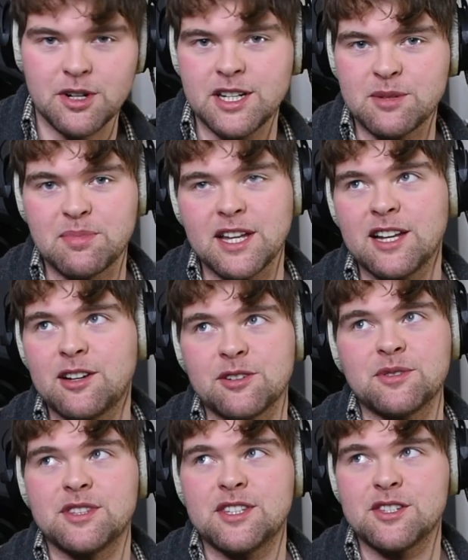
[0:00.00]
wanting to play
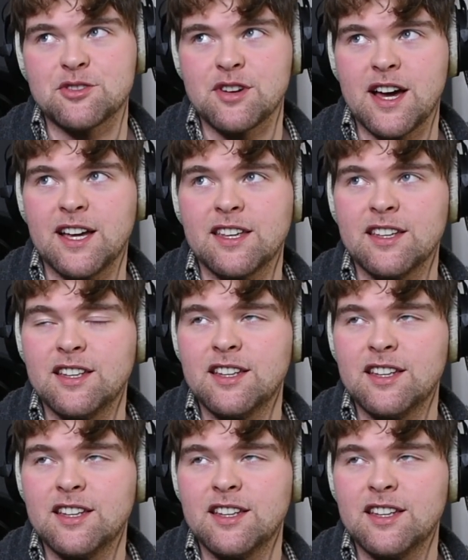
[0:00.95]
along with this track